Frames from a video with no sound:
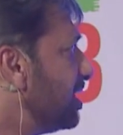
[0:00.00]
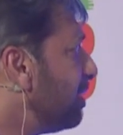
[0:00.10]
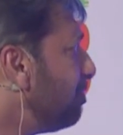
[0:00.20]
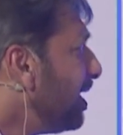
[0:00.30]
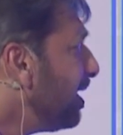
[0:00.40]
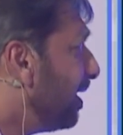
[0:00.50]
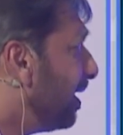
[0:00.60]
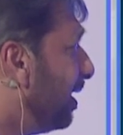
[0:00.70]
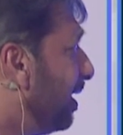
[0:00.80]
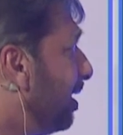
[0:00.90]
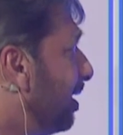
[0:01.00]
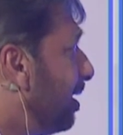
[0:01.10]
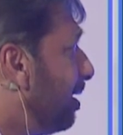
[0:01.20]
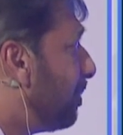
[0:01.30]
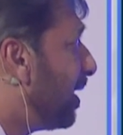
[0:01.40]
Similarly,
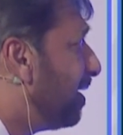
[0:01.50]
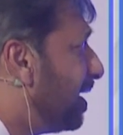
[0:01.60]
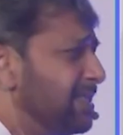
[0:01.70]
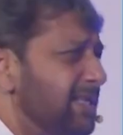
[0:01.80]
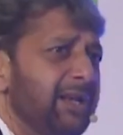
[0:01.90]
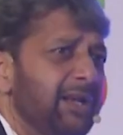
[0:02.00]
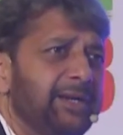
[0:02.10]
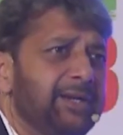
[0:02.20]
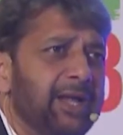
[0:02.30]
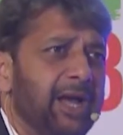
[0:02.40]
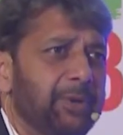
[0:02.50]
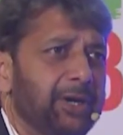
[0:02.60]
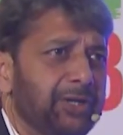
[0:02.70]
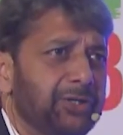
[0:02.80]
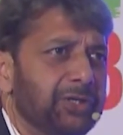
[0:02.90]
pregnancy-related
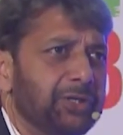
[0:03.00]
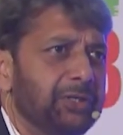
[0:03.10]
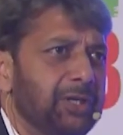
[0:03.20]
hypertension,